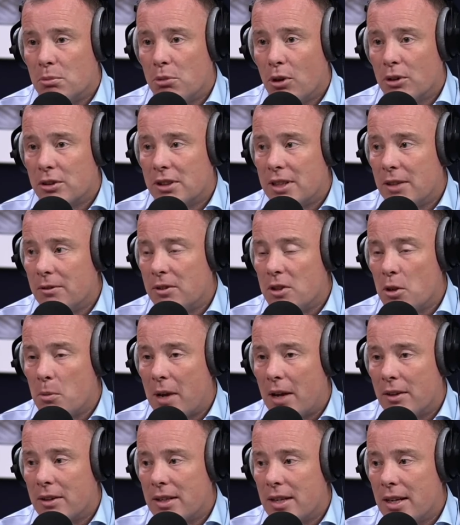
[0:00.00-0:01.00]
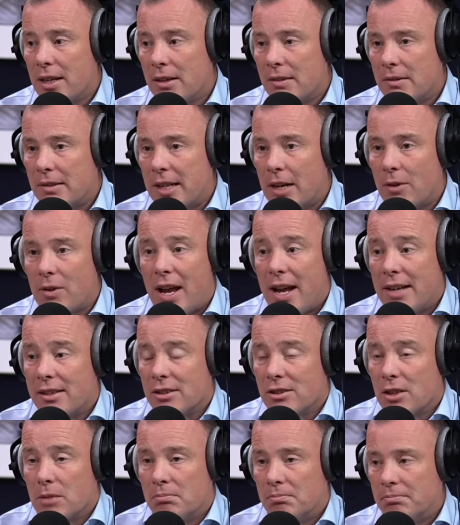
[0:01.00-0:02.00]
positivity about the year ahead,
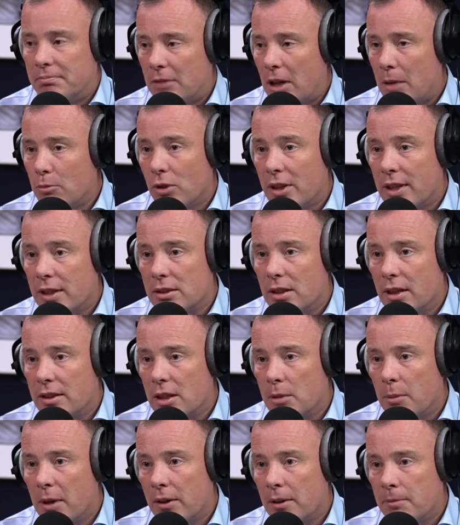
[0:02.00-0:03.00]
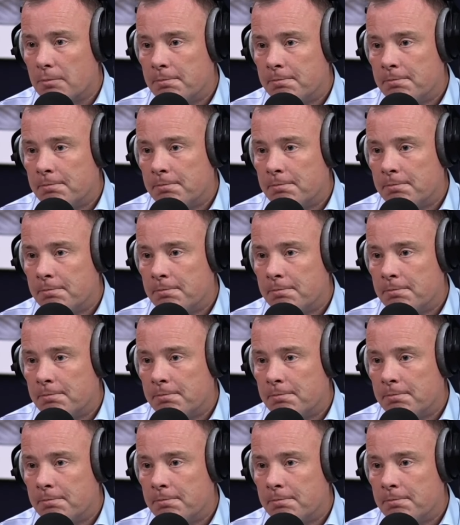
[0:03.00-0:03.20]
because I'm really excited about it.